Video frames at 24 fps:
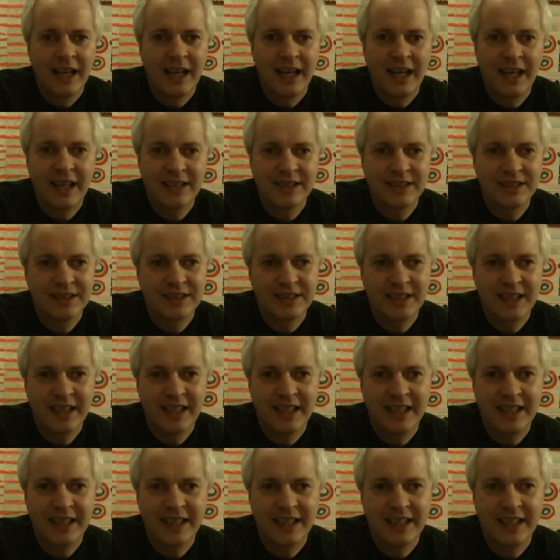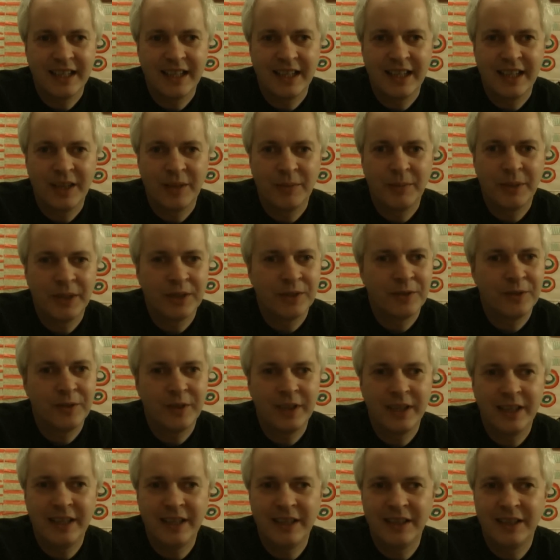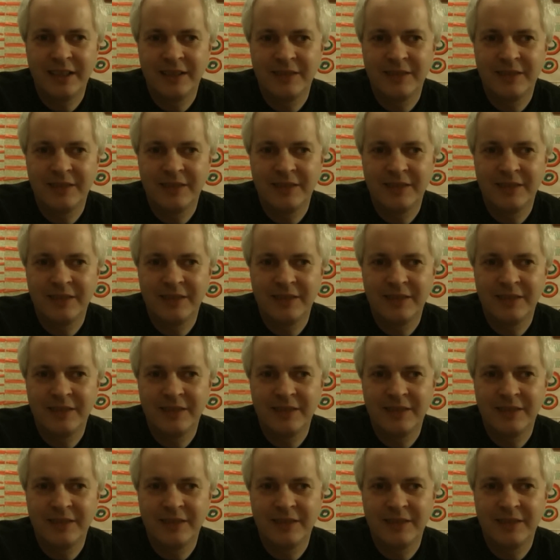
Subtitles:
as I say, it'll be a really